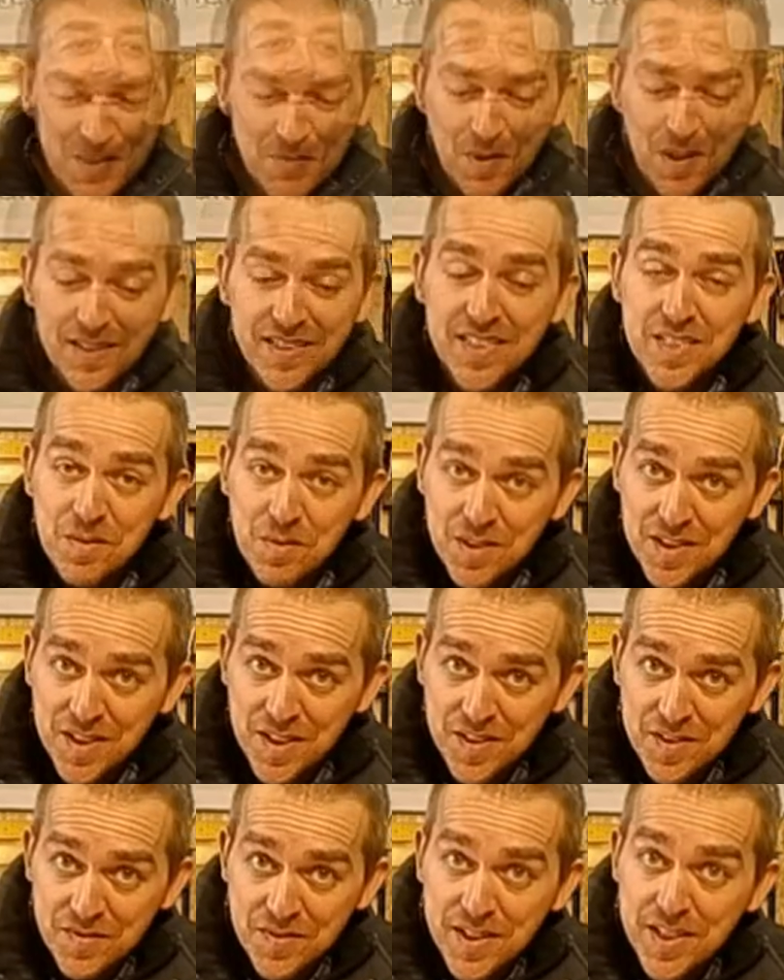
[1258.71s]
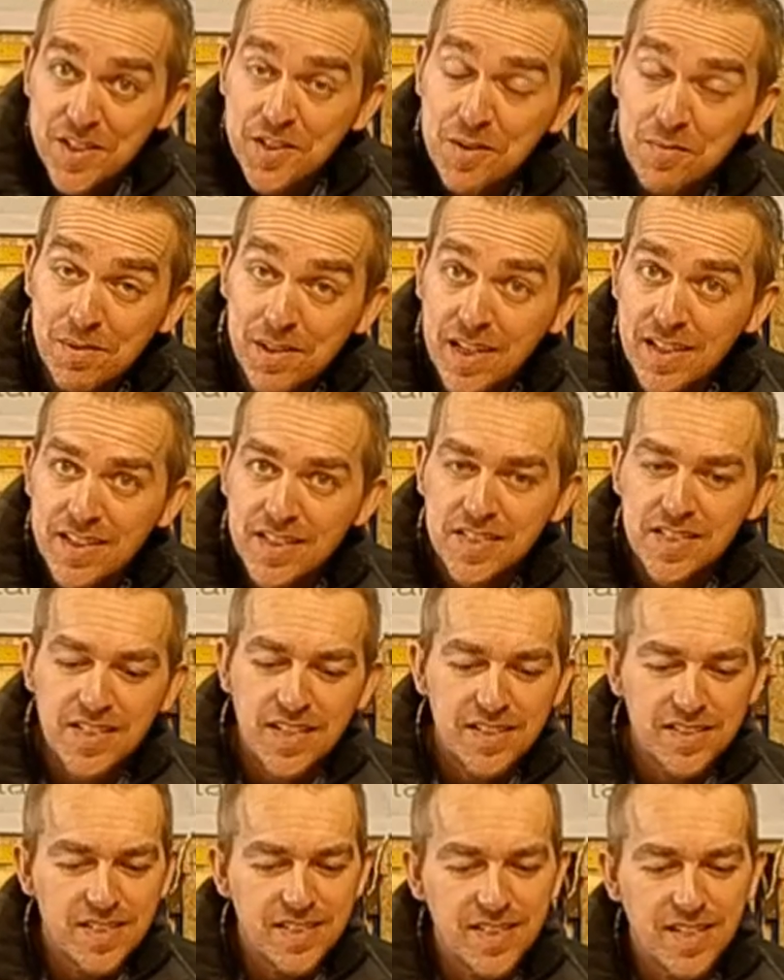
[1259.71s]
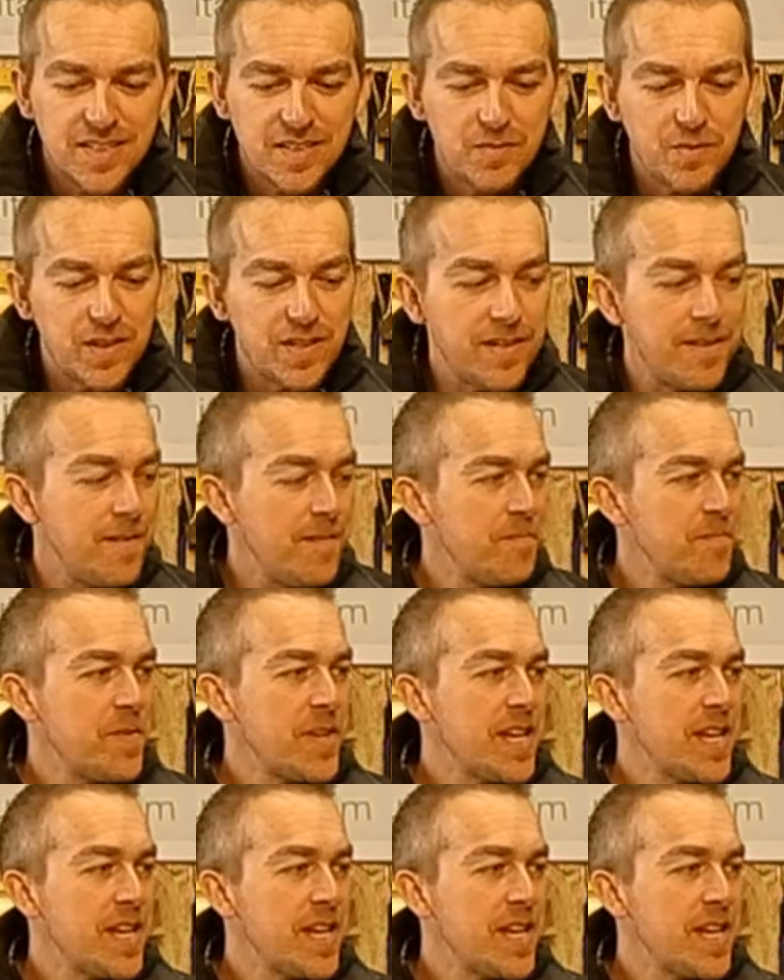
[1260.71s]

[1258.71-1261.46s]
And while this one's under finish, I'm going to start another one.